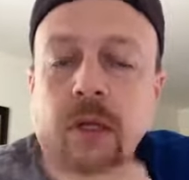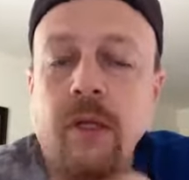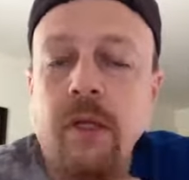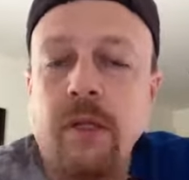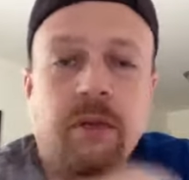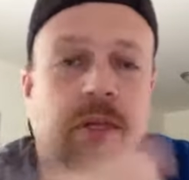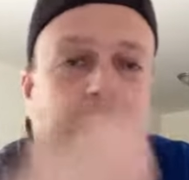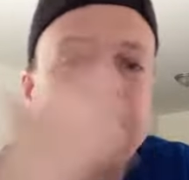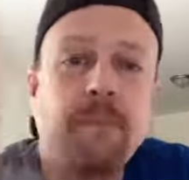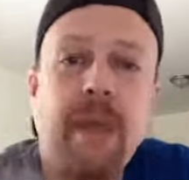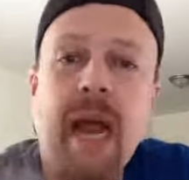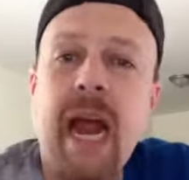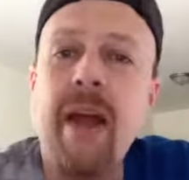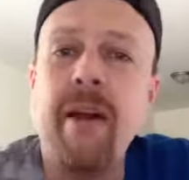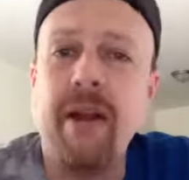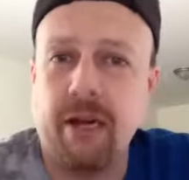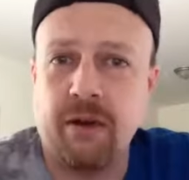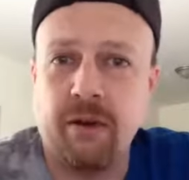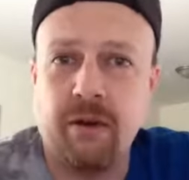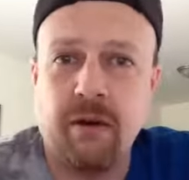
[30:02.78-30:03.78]
Dude, he's
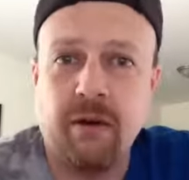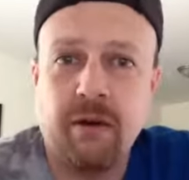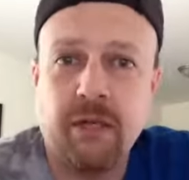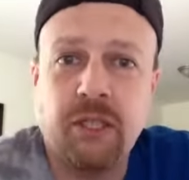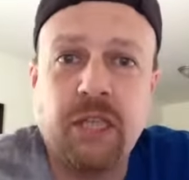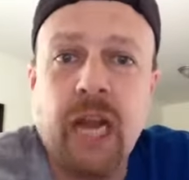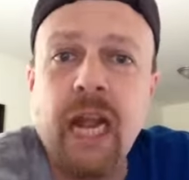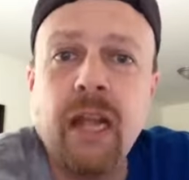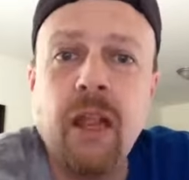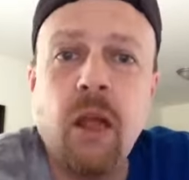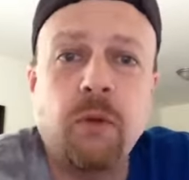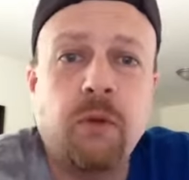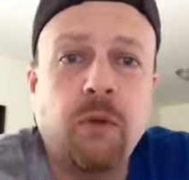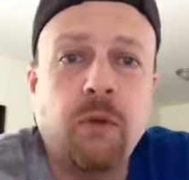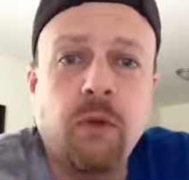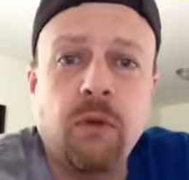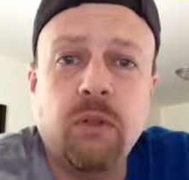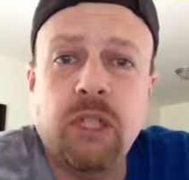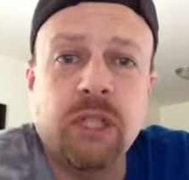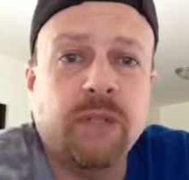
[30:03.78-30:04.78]
marrying her. J-Lo,
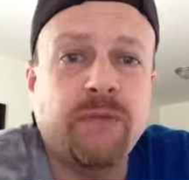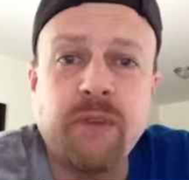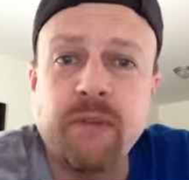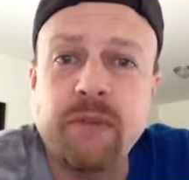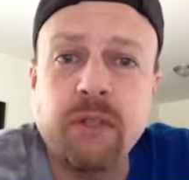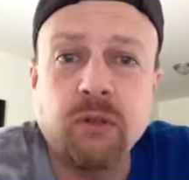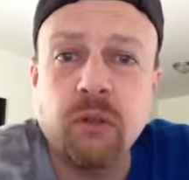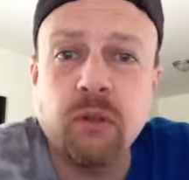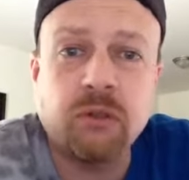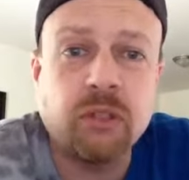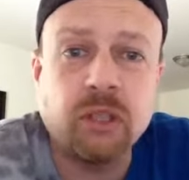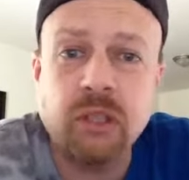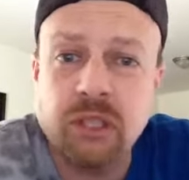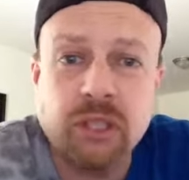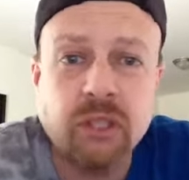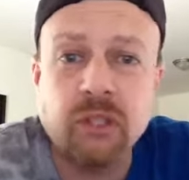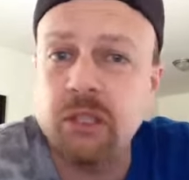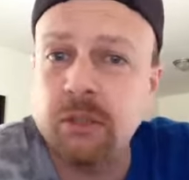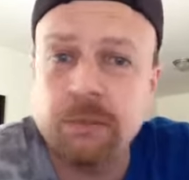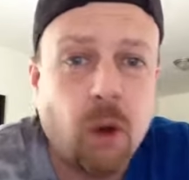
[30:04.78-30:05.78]
dude. She's 50 years old. She's
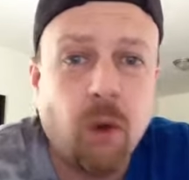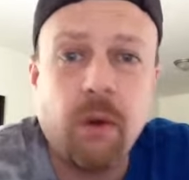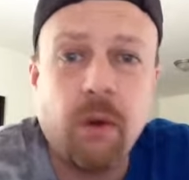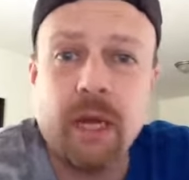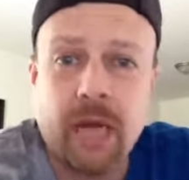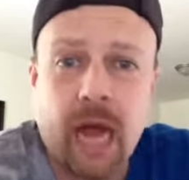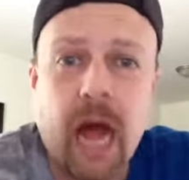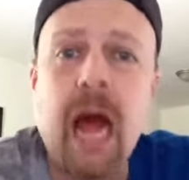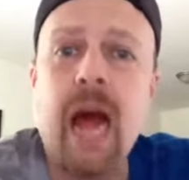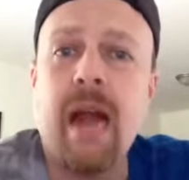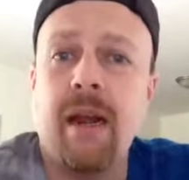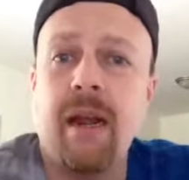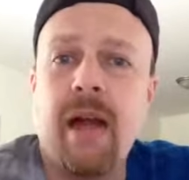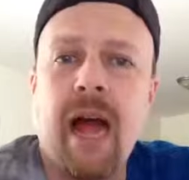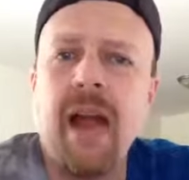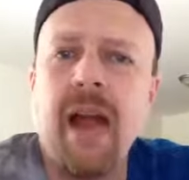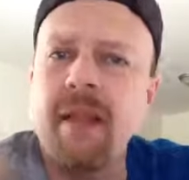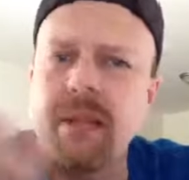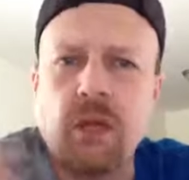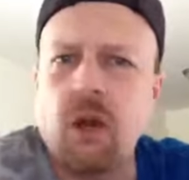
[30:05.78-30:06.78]
still smoking hot.
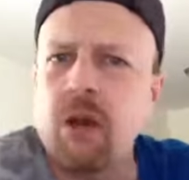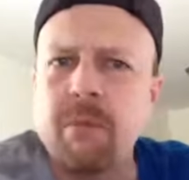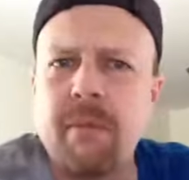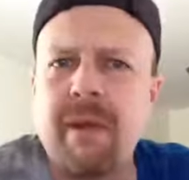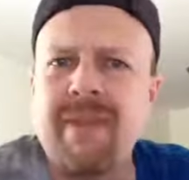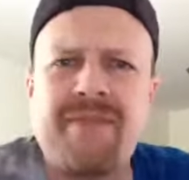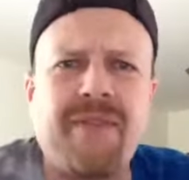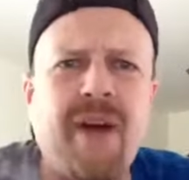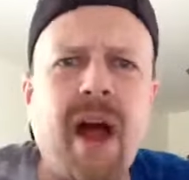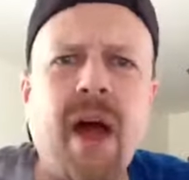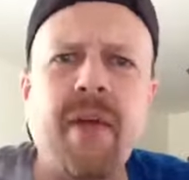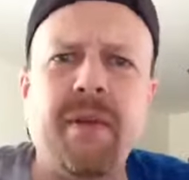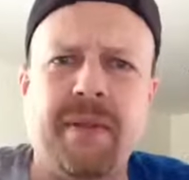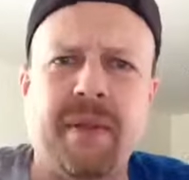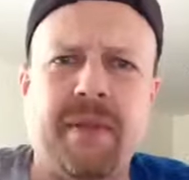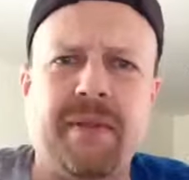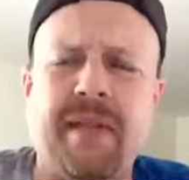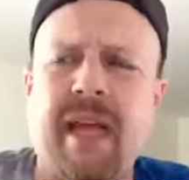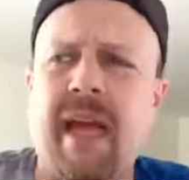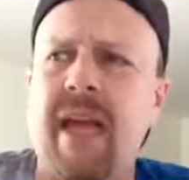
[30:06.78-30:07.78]
I had this argument with my father the
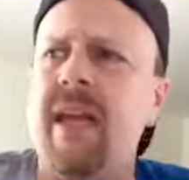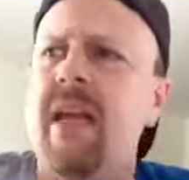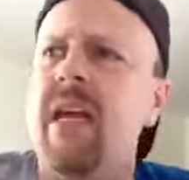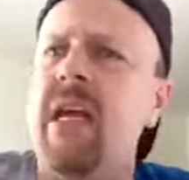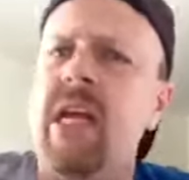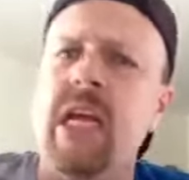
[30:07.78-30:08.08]
other day.